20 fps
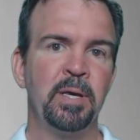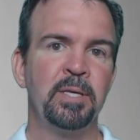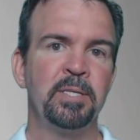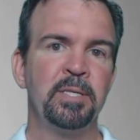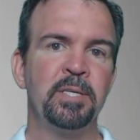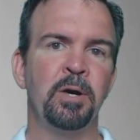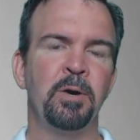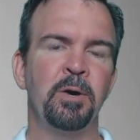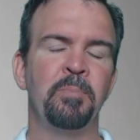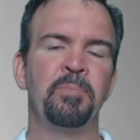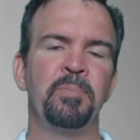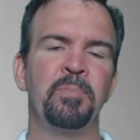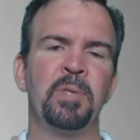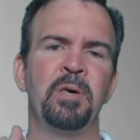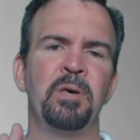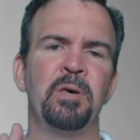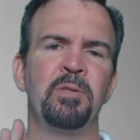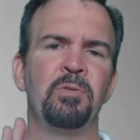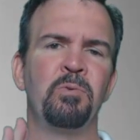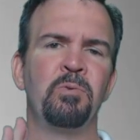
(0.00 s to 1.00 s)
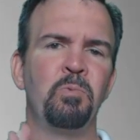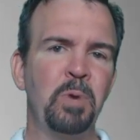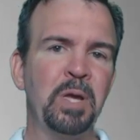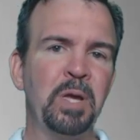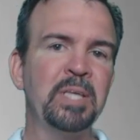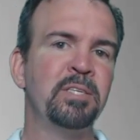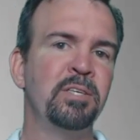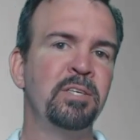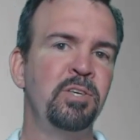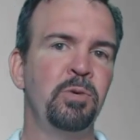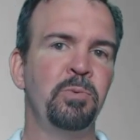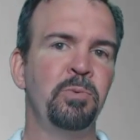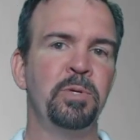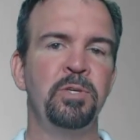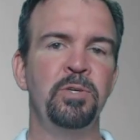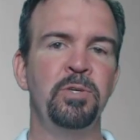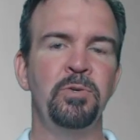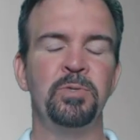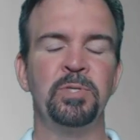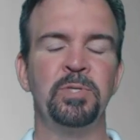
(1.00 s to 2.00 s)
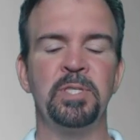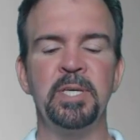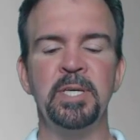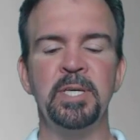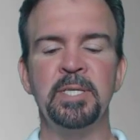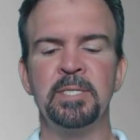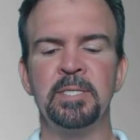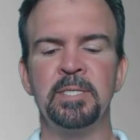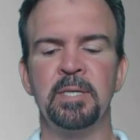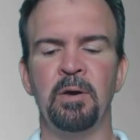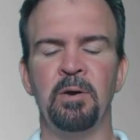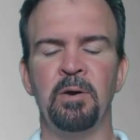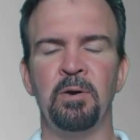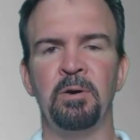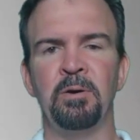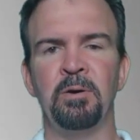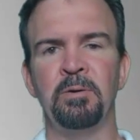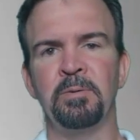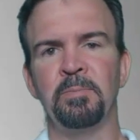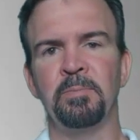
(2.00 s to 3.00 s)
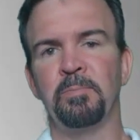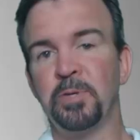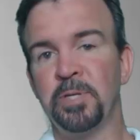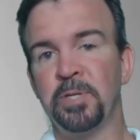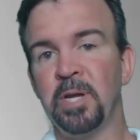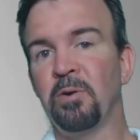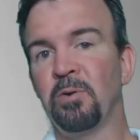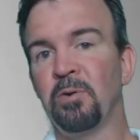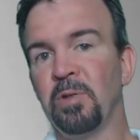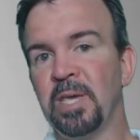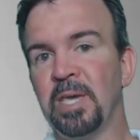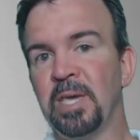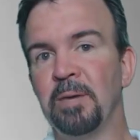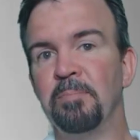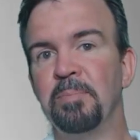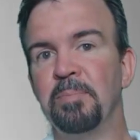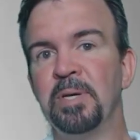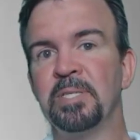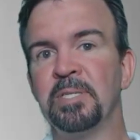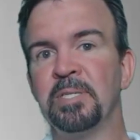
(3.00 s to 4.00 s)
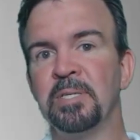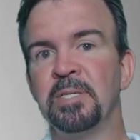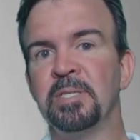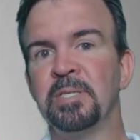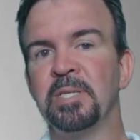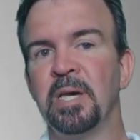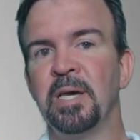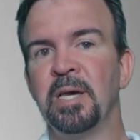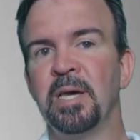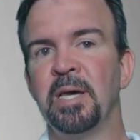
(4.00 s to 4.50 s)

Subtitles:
So the reason you would use these are, particularly in business,